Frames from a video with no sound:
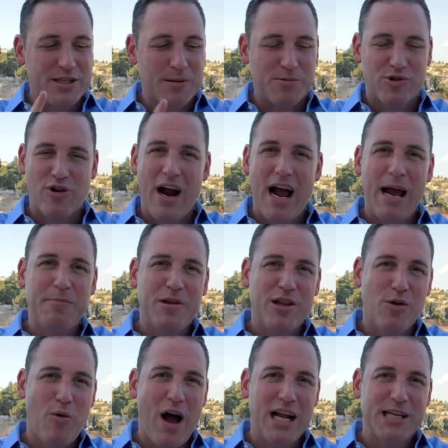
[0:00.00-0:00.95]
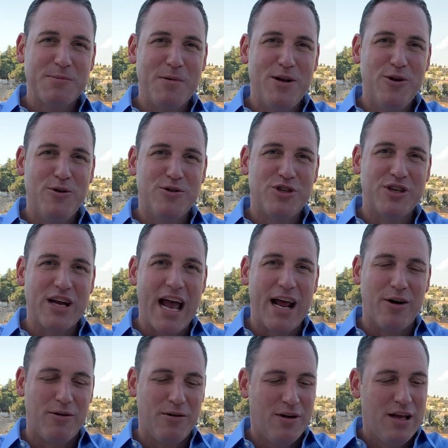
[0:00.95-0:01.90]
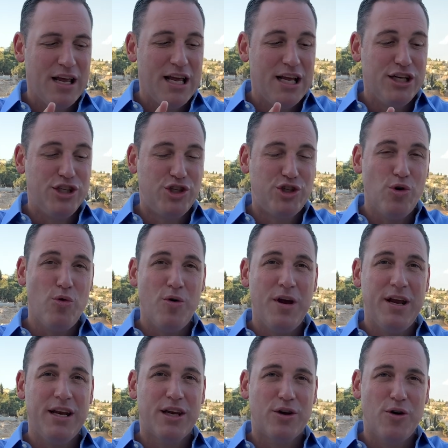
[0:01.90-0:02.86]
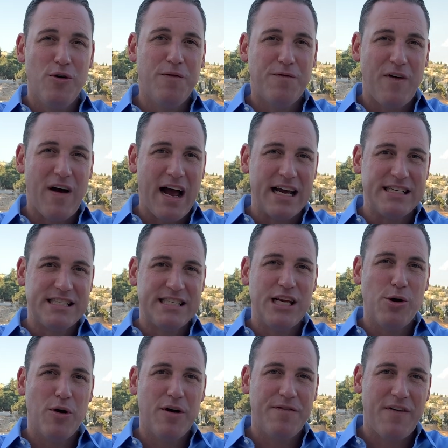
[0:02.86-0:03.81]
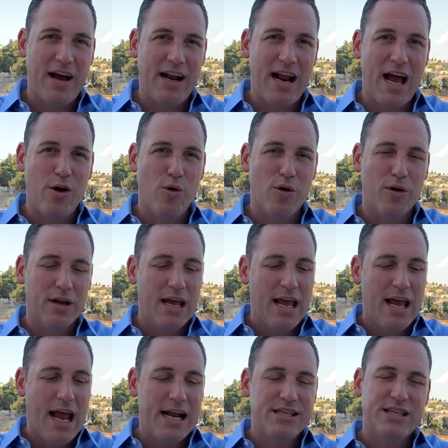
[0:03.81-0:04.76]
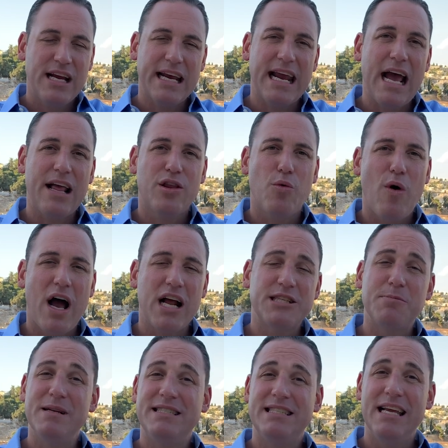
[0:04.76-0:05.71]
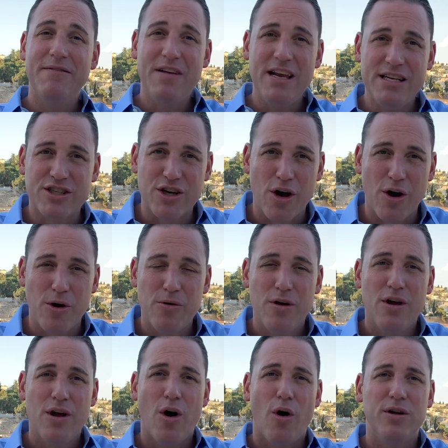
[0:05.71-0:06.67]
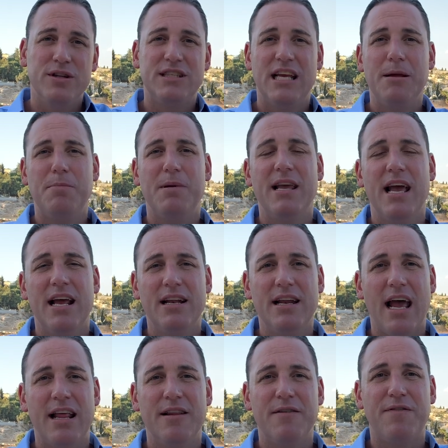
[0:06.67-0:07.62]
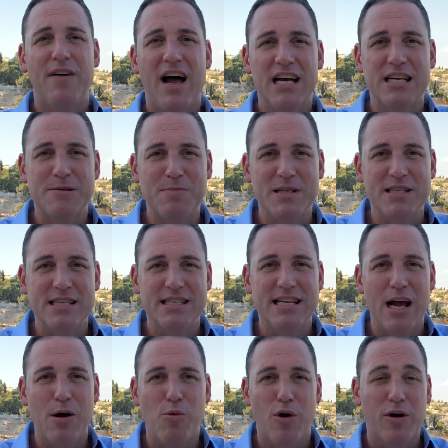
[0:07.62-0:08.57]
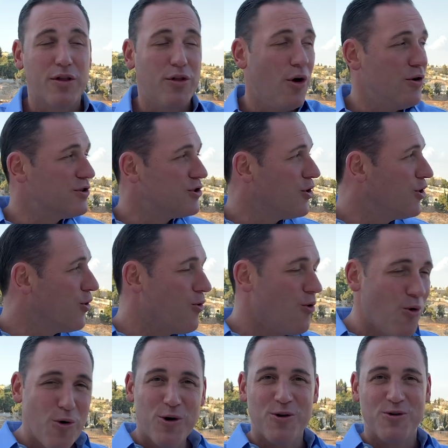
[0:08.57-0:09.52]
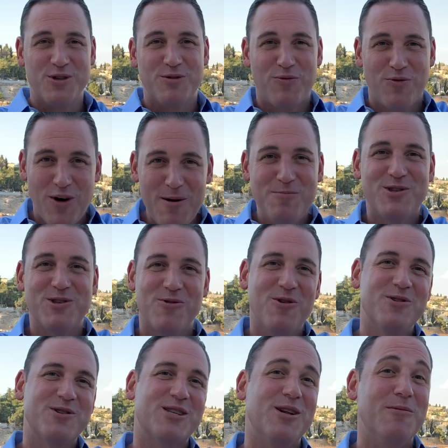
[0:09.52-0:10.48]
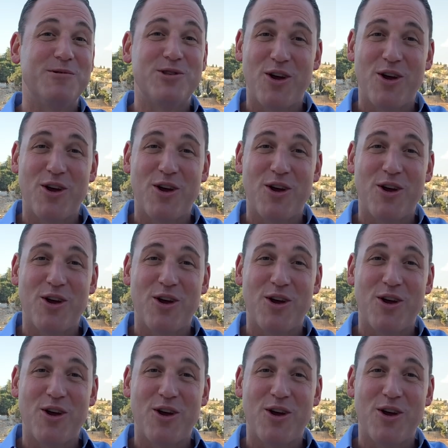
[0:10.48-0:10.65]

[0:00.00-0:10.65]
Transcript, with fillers: Subscribe to the Watchman News Channel. Join CUFI, CUFI.org, and check out the Watchman TV show on TBN and the Fox Business Network. Those are your orders from Jerusalem,